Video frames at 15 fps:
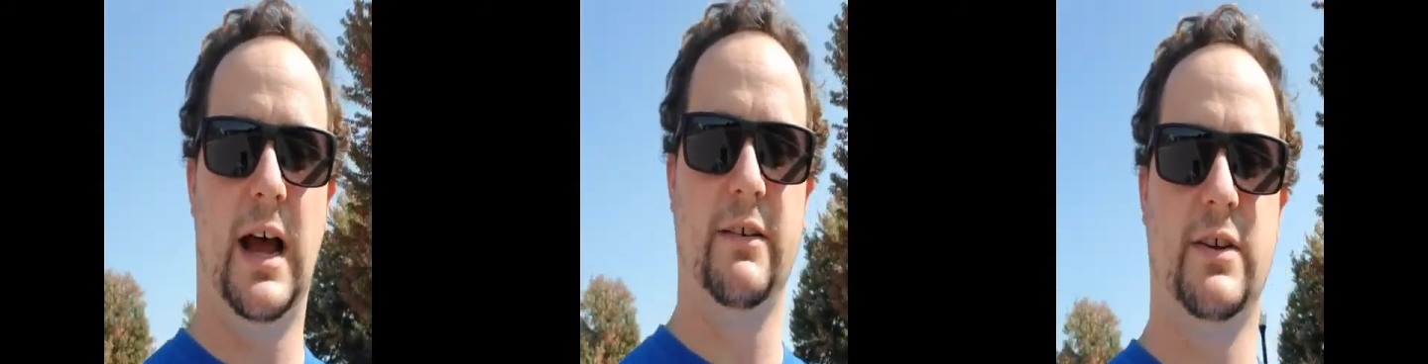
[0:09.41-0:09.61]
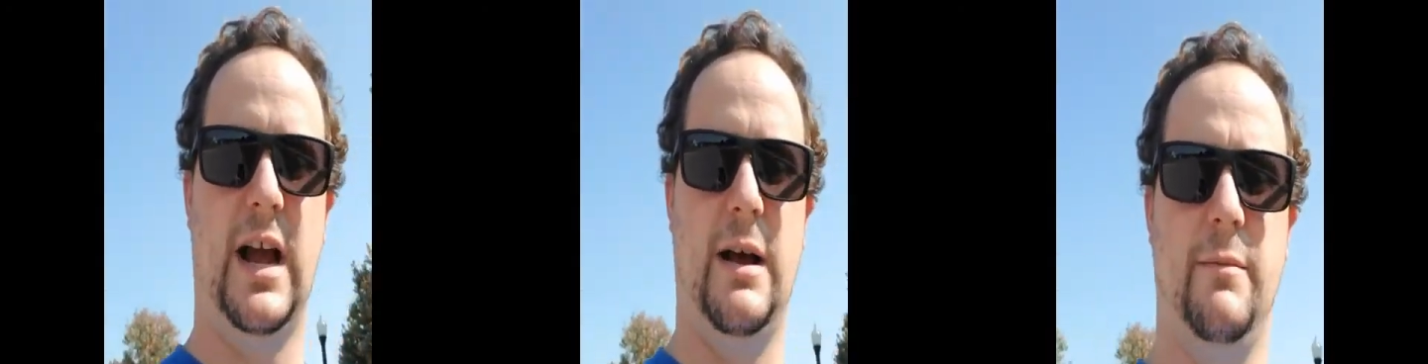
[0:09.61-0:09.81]

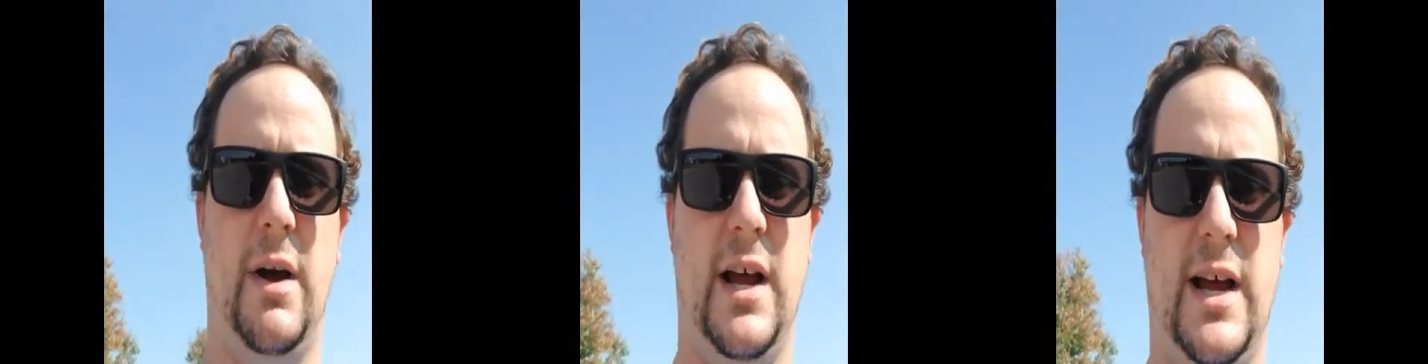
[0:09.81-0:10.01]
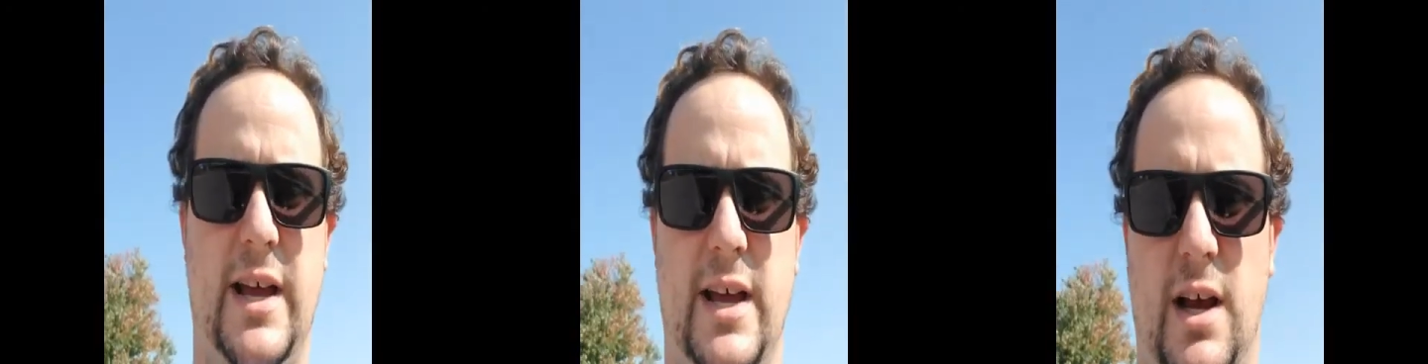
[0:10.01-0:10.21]
I've got
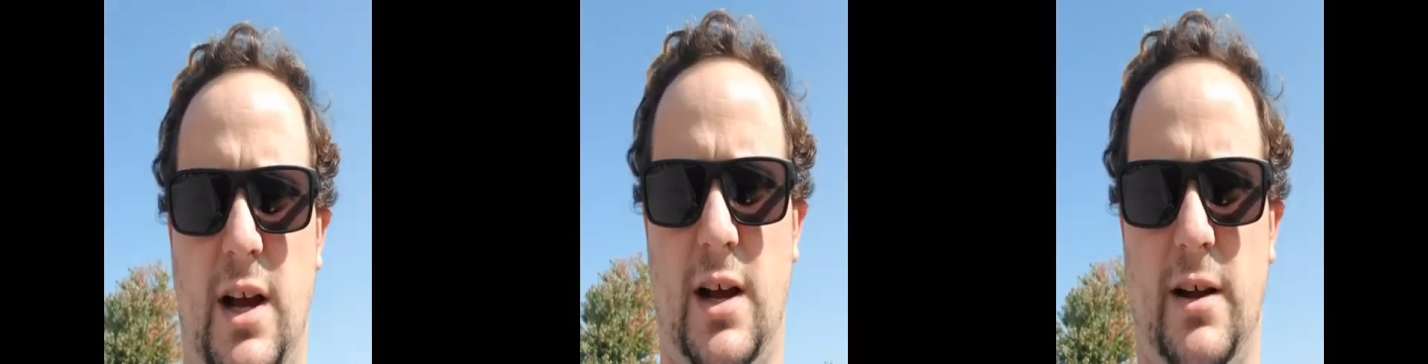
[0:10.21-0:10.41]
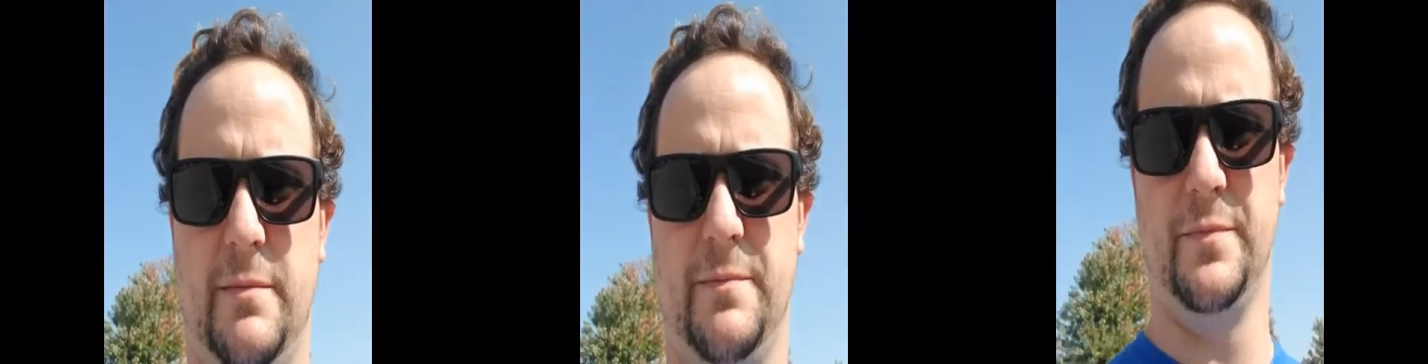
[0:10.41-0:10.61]
my
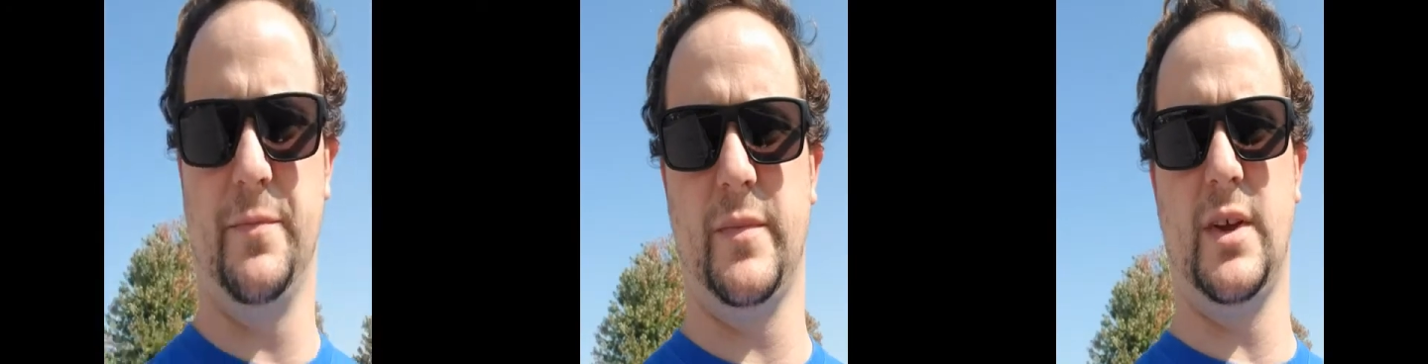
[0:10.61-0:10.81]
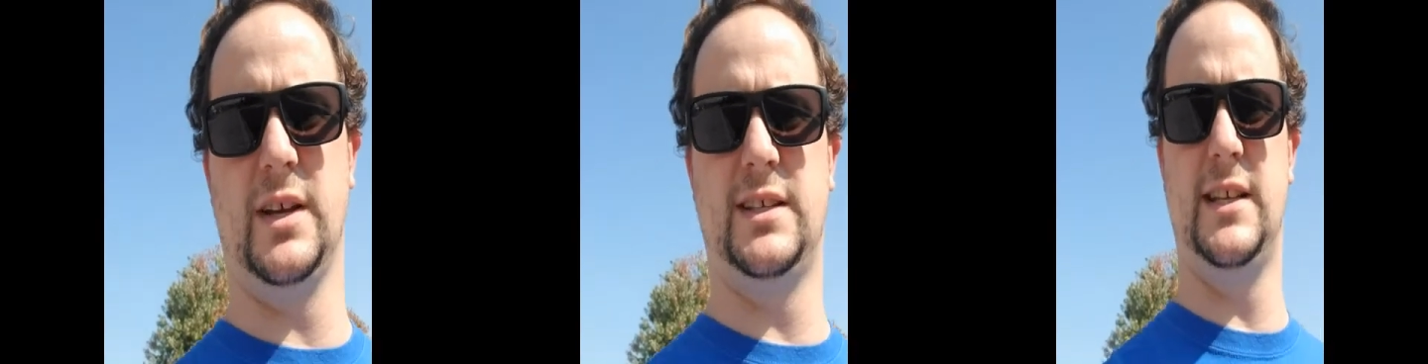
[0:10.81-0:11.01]

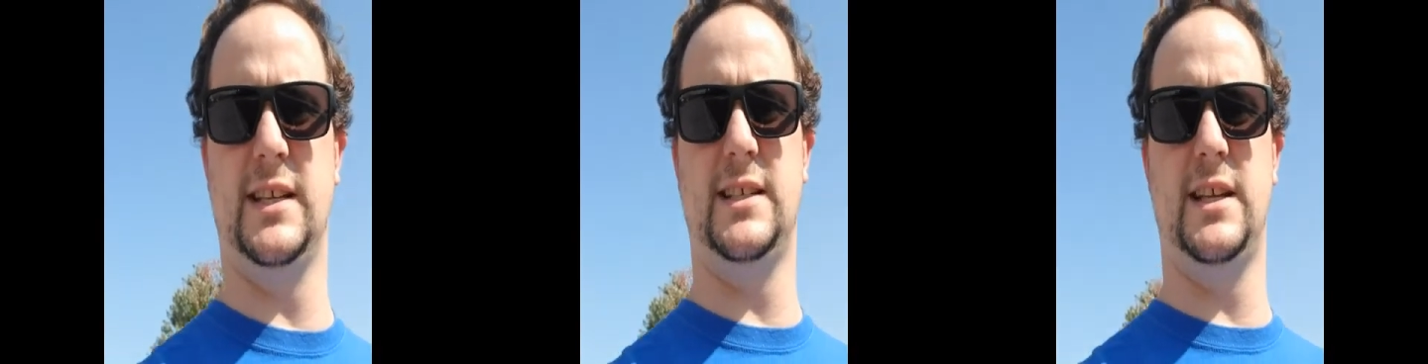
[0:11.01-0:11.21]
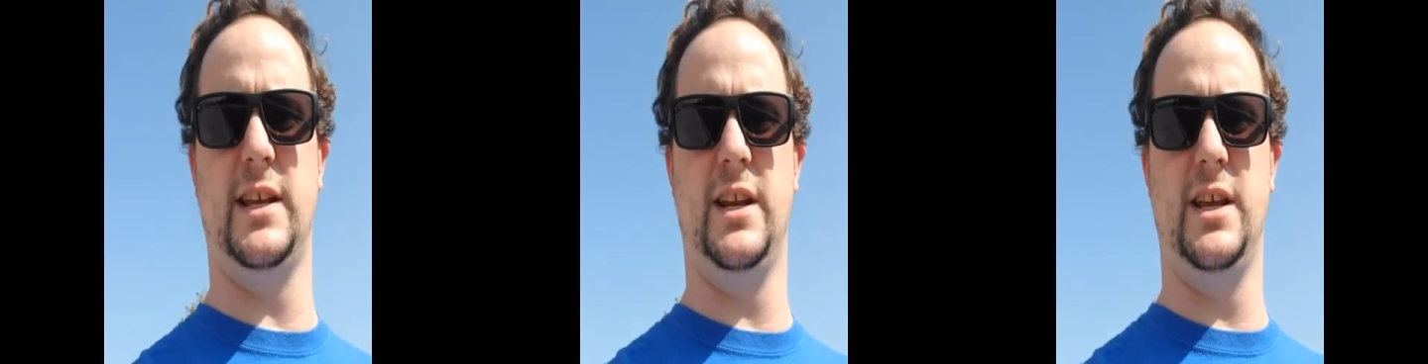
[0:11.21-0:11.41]
um,
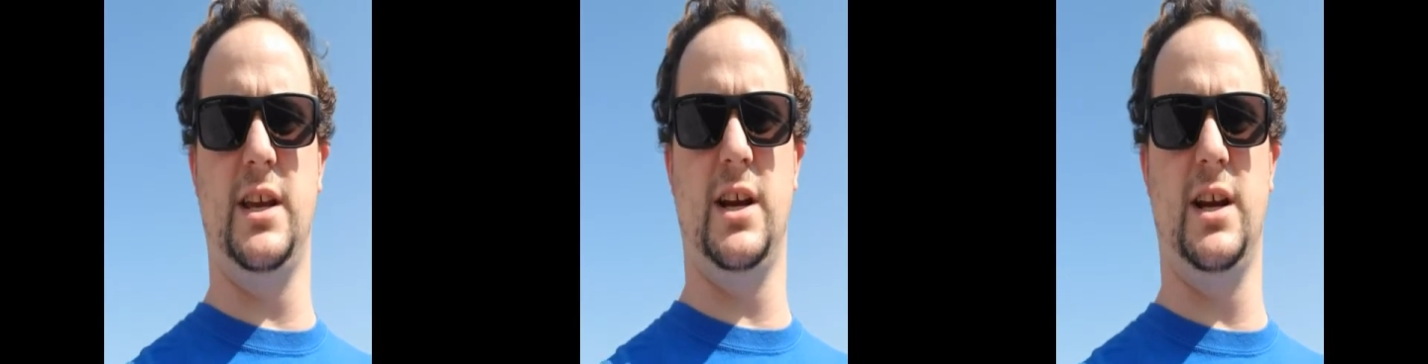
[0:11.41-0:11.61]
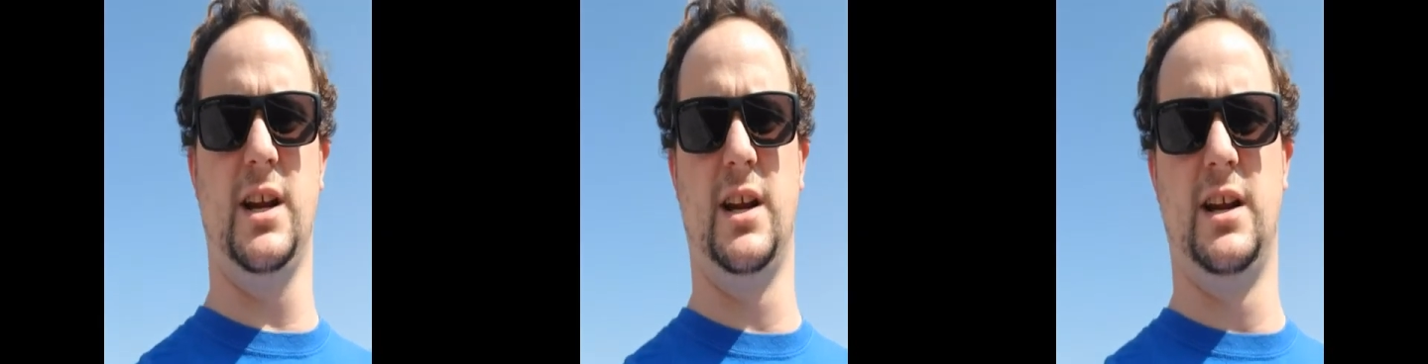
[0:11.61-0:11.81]
assistant
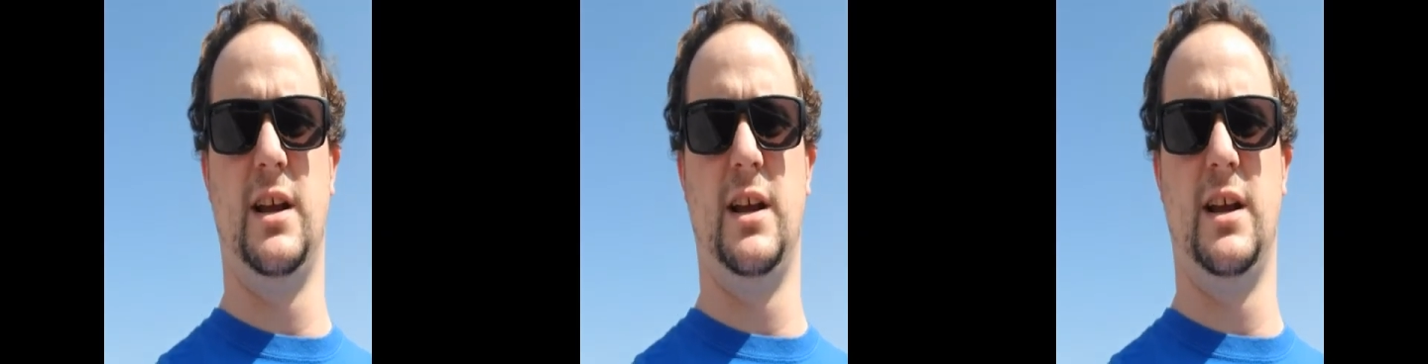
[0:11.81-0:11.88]
here.